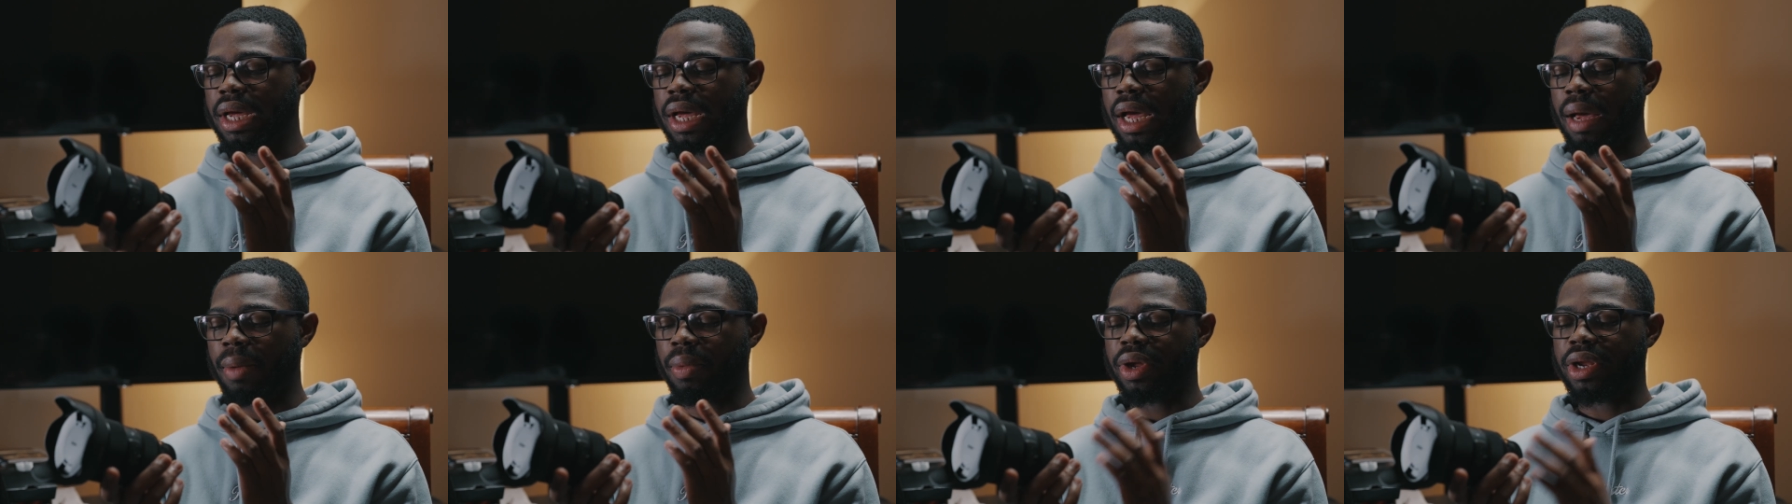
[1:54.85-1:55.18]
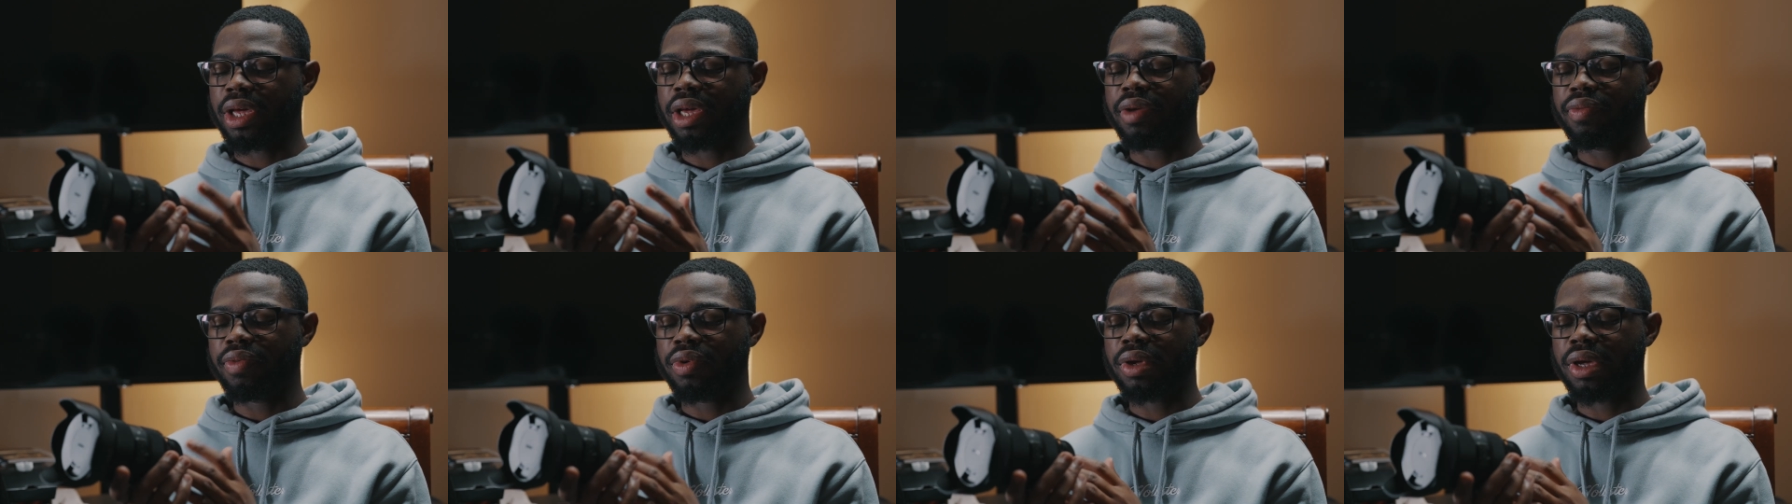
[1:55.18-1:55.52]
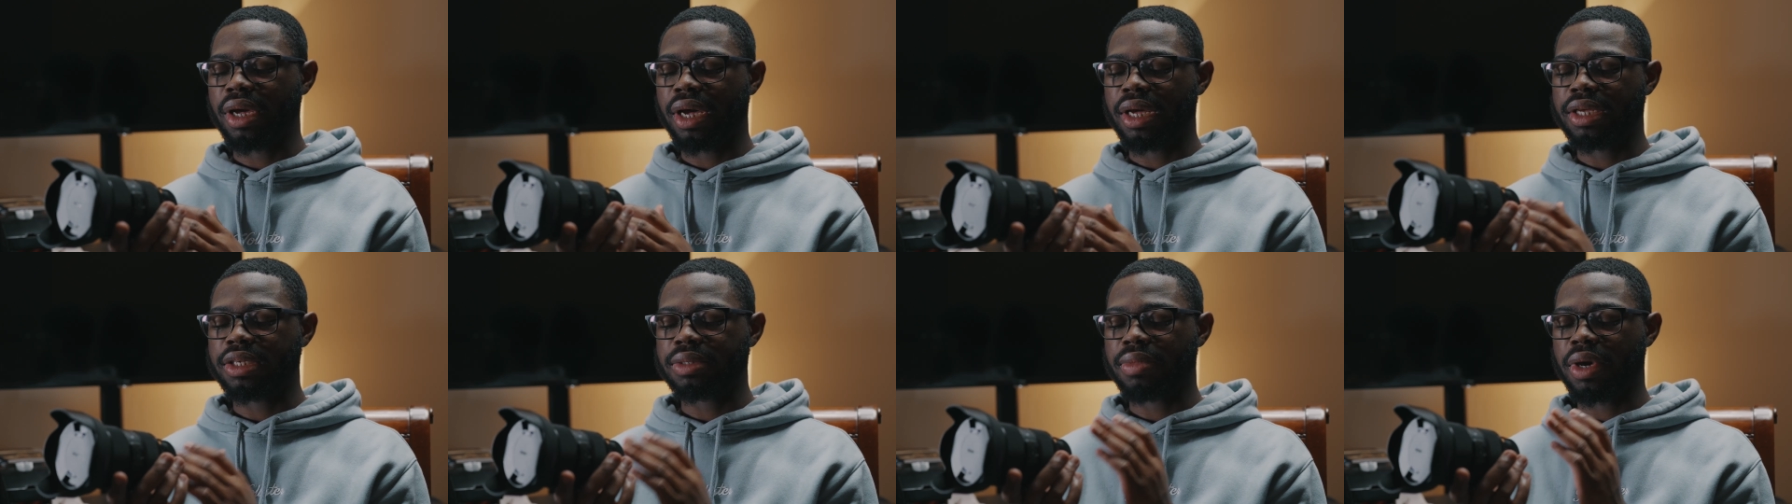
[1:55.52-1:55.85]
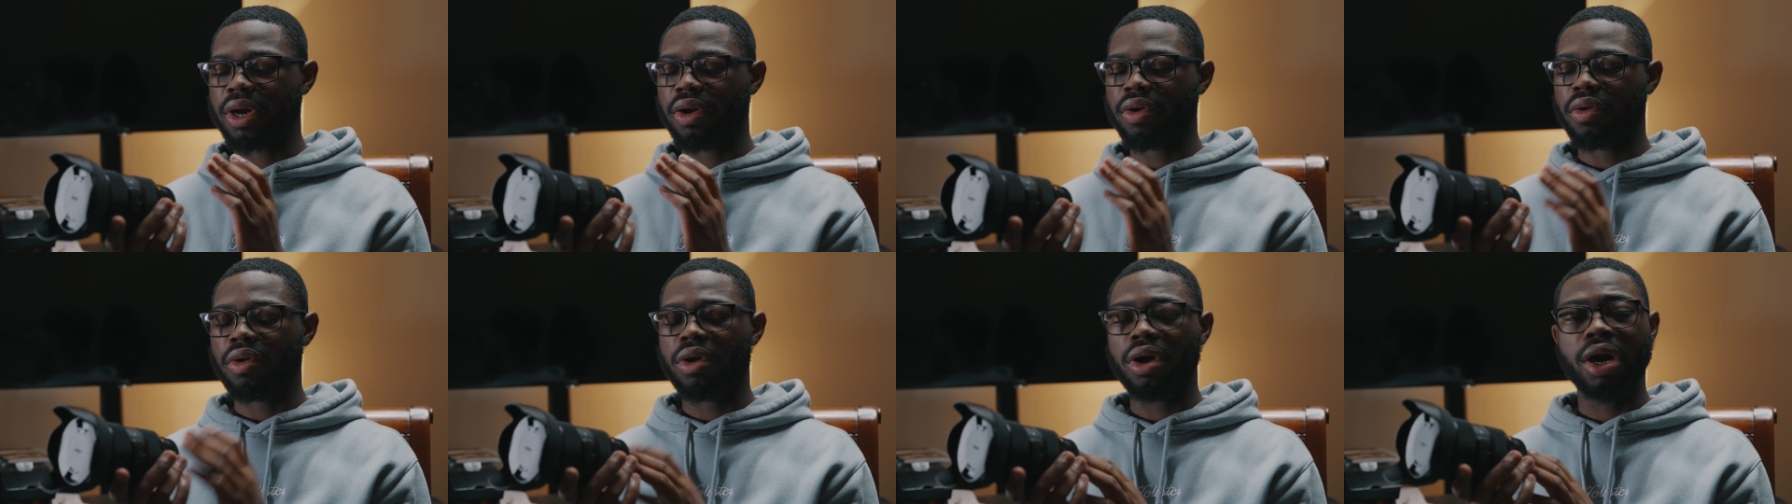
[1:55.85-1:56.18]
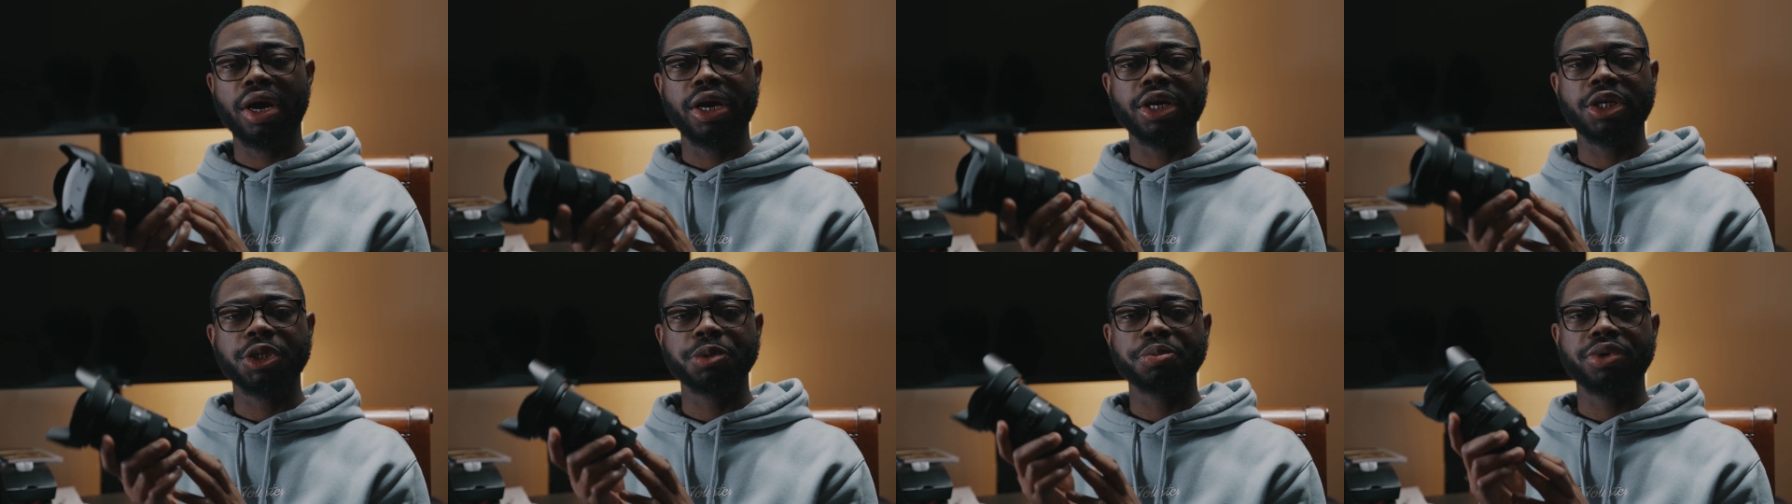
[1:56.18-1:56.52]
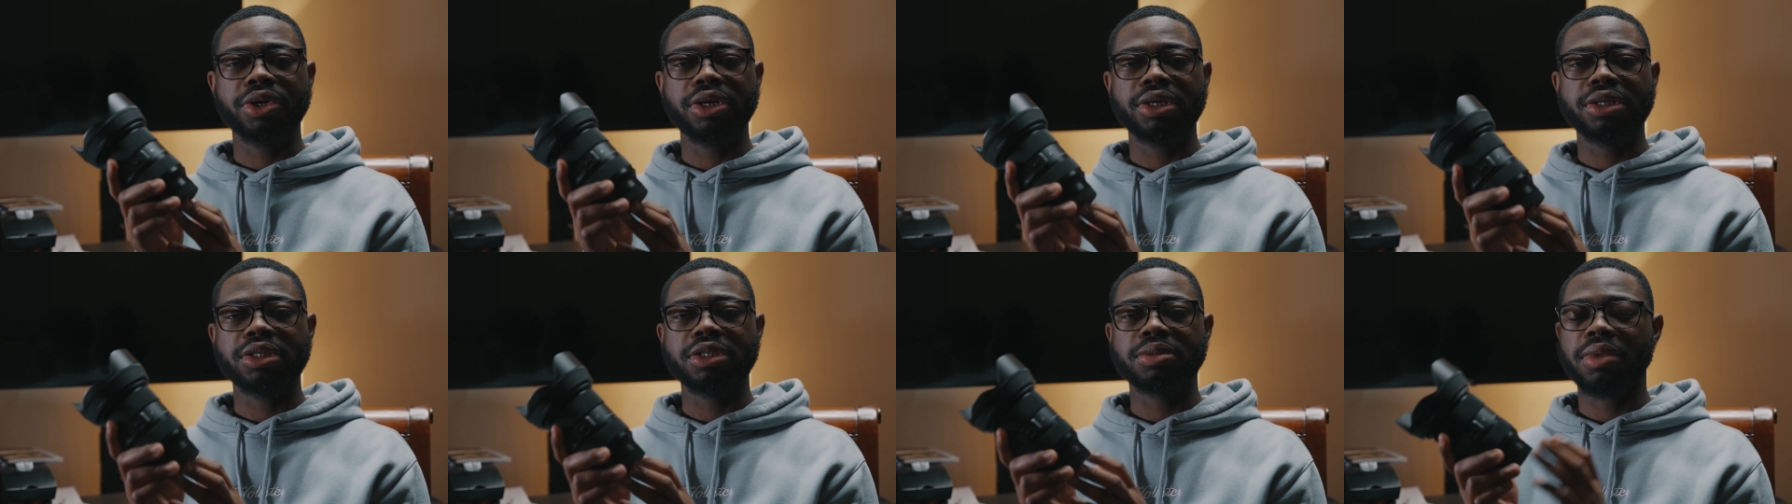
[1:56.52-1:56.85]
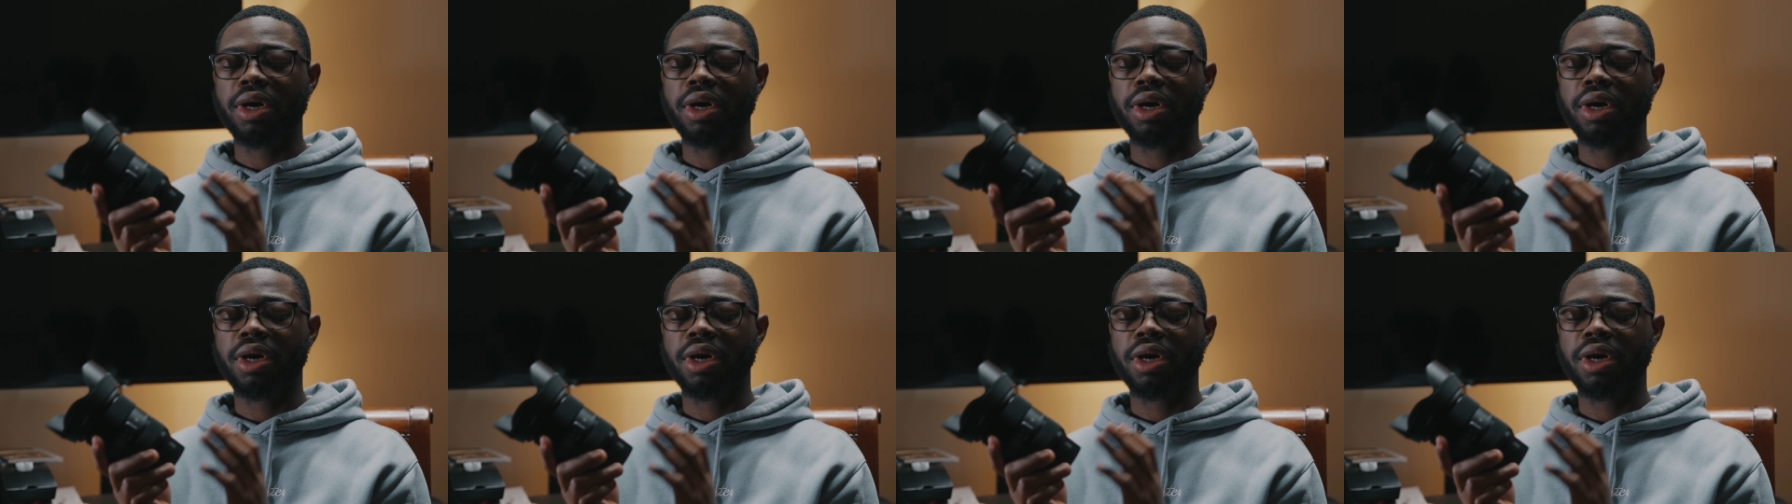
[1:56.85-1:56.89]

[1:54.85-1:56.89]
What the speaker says: I'm gonna give you guys my raw experience,